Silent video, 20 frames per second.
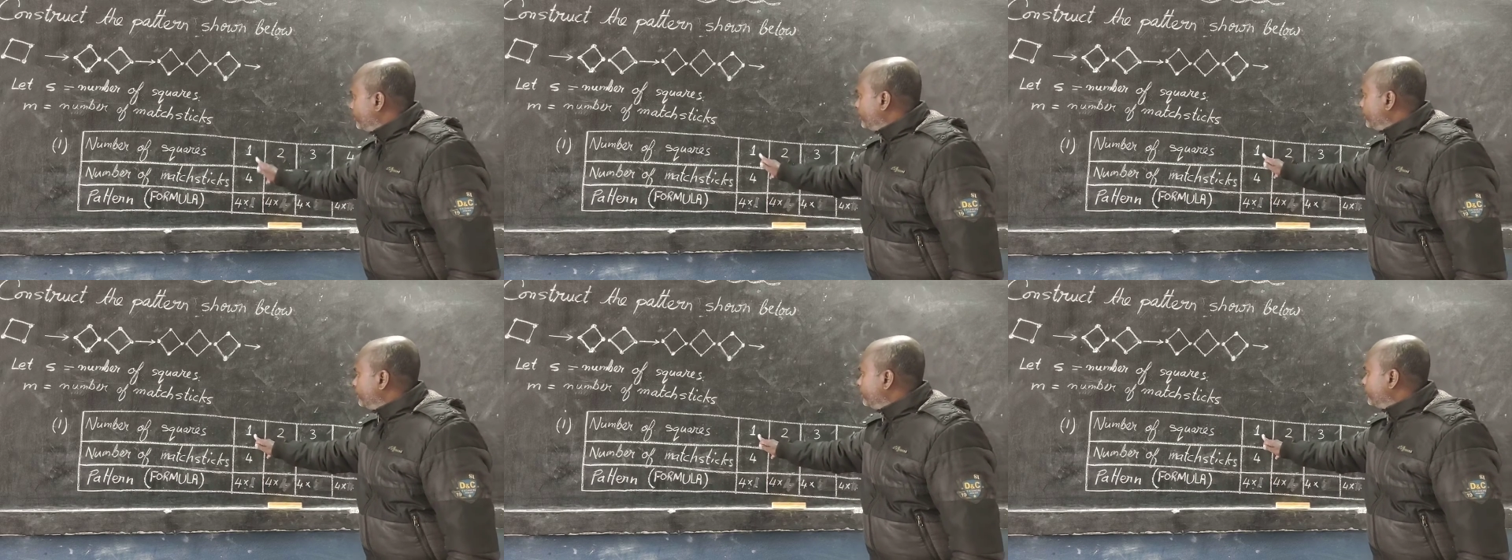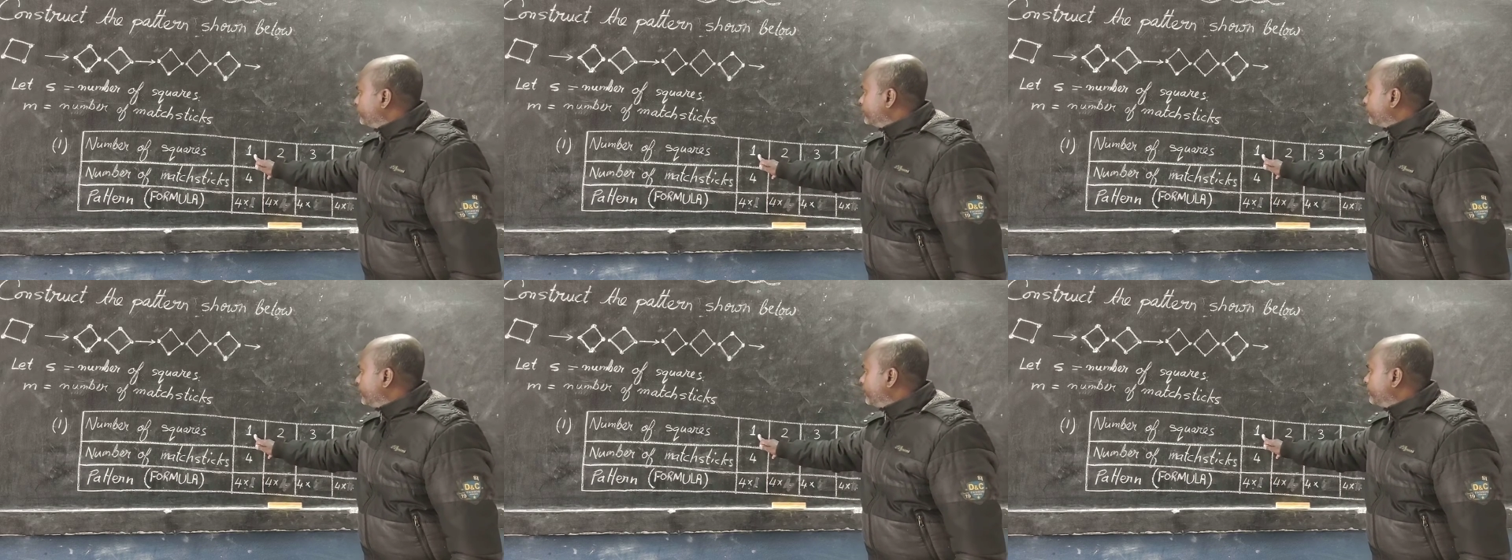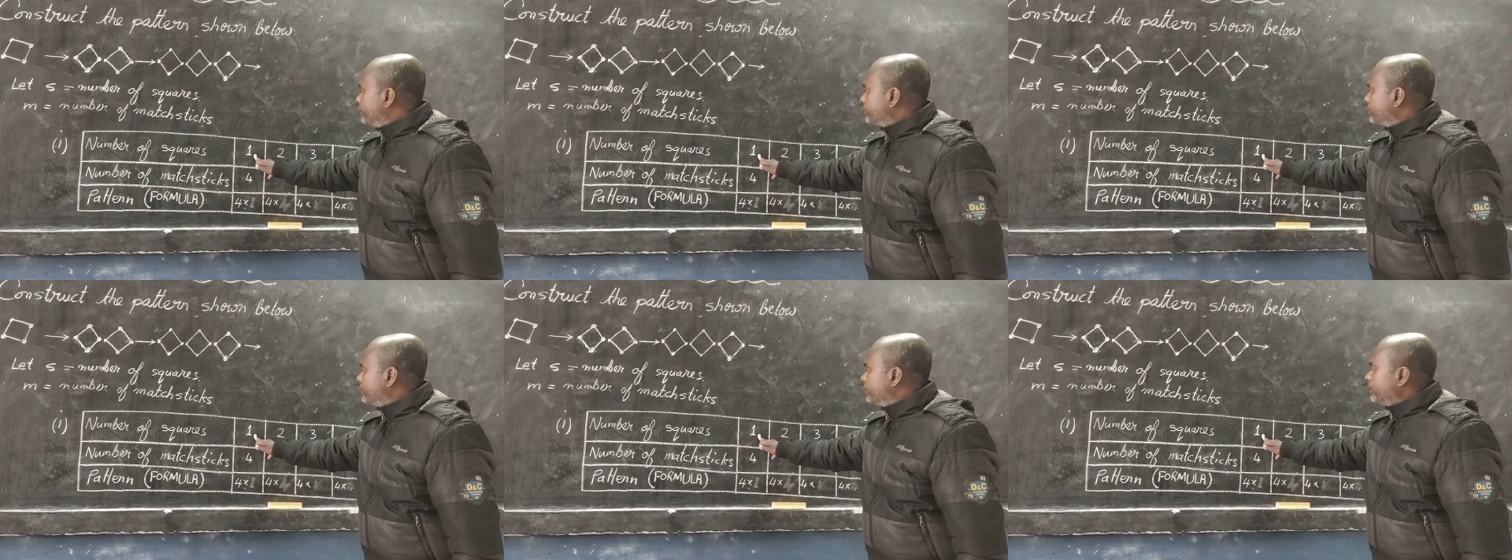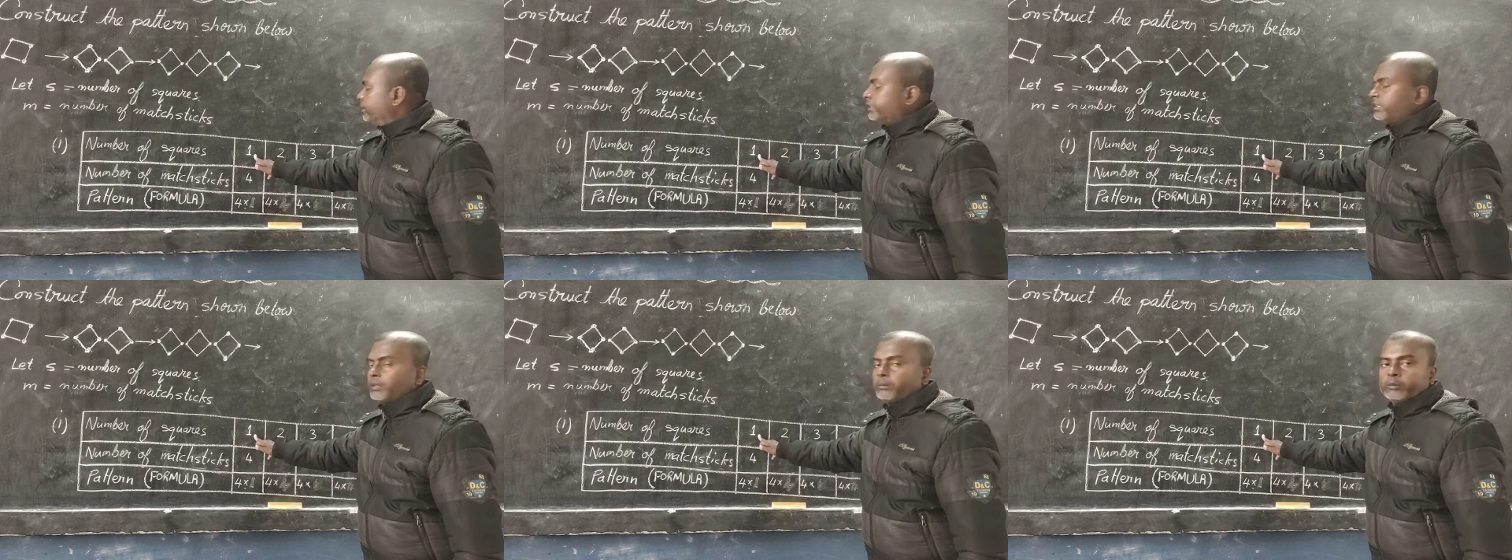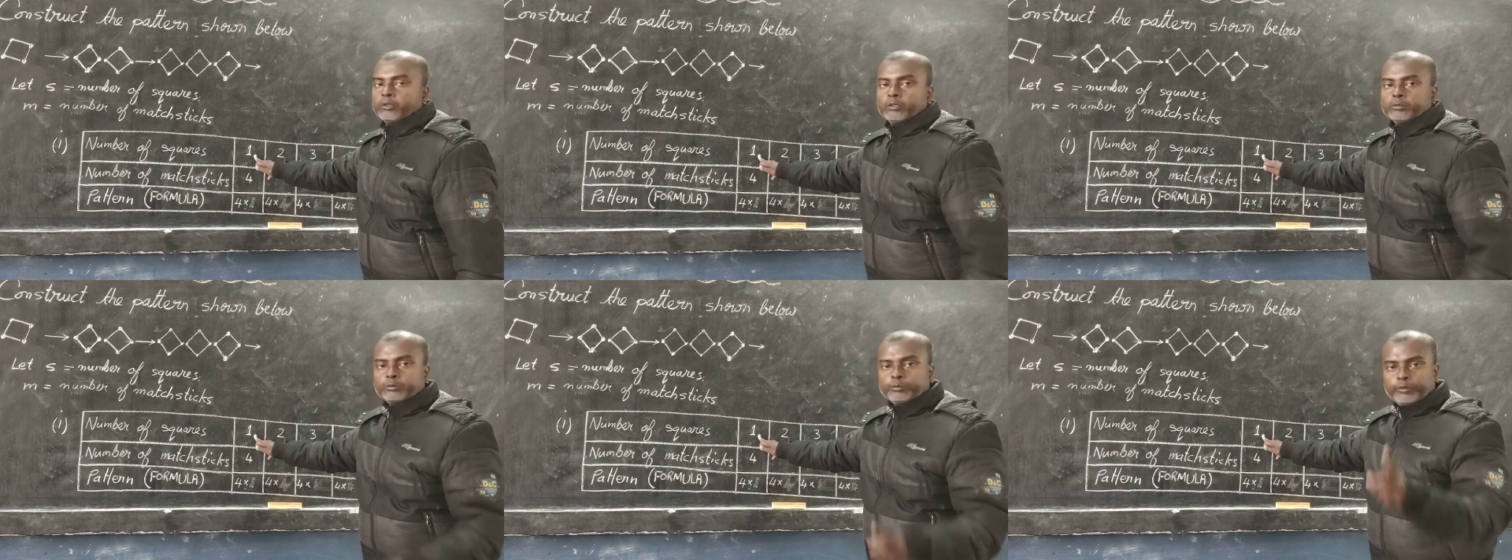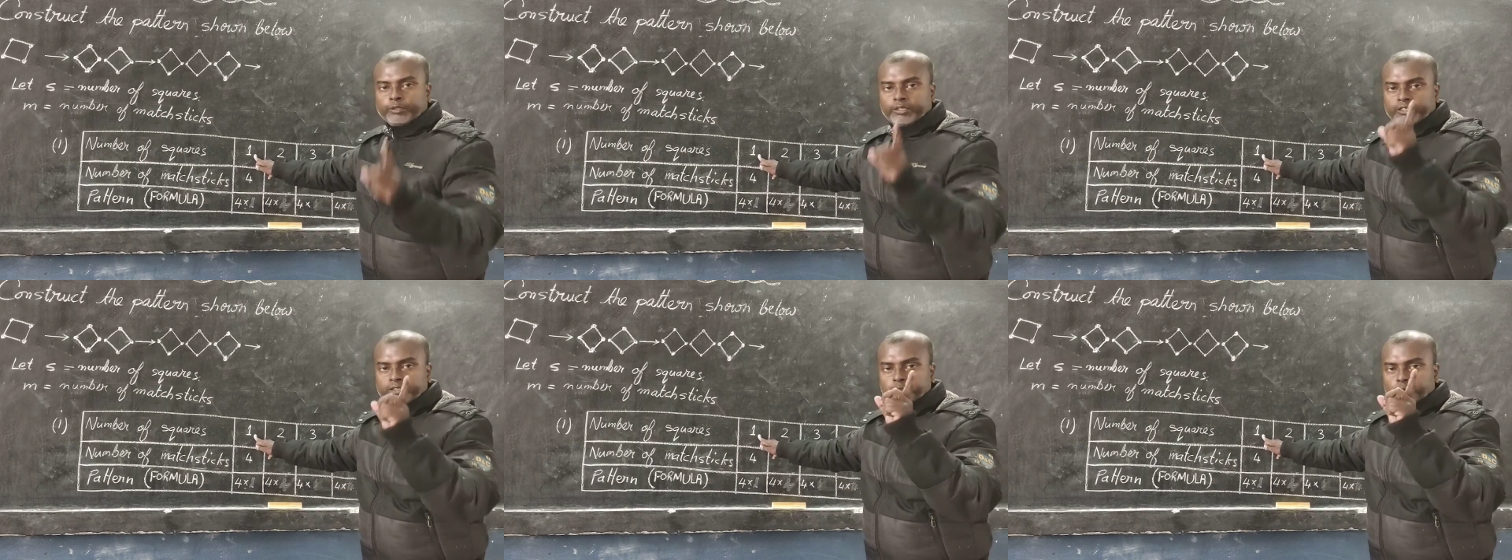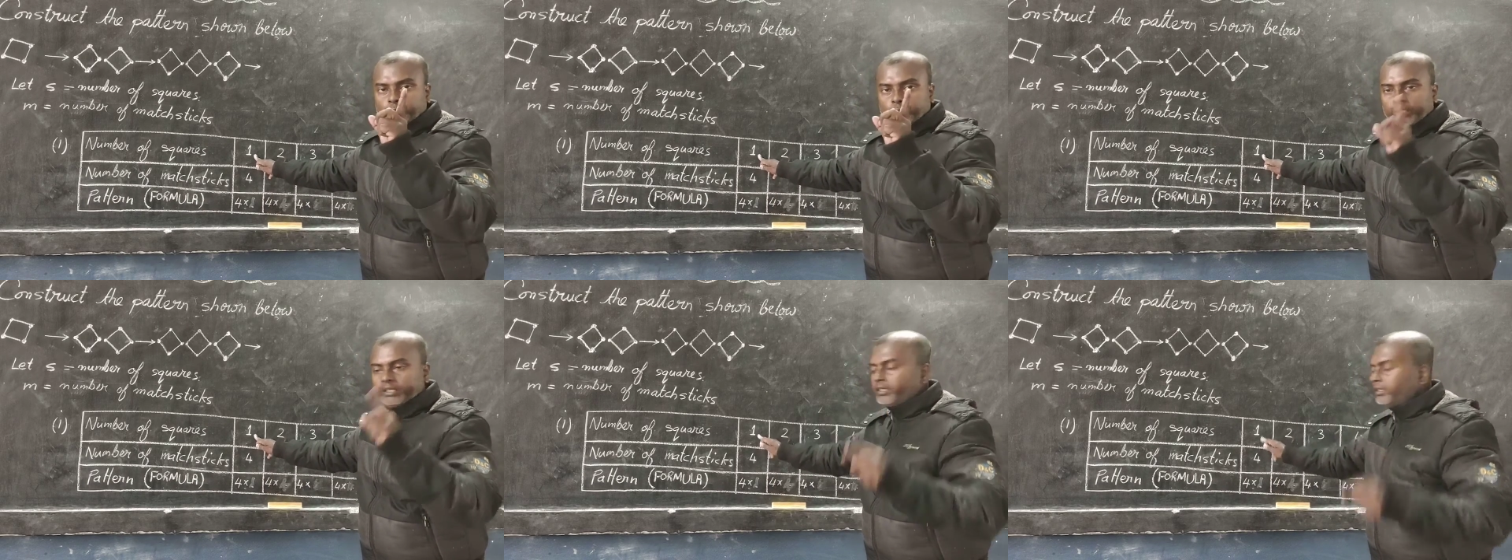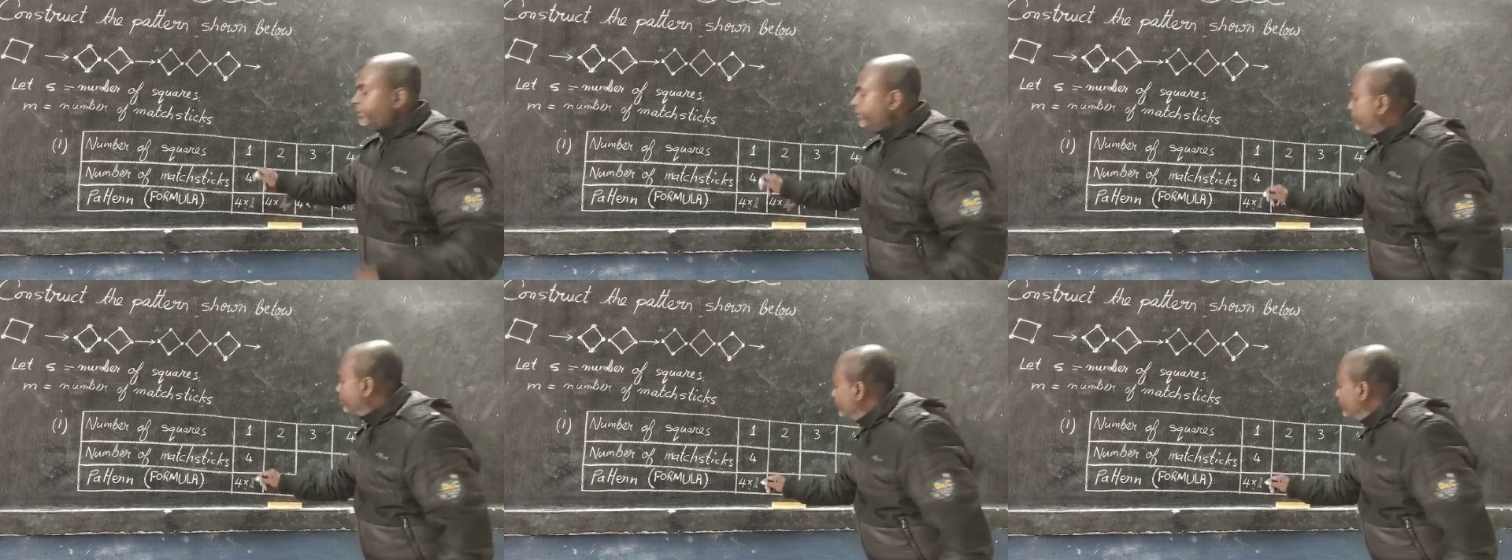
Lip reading: In this case, number of squares is 1,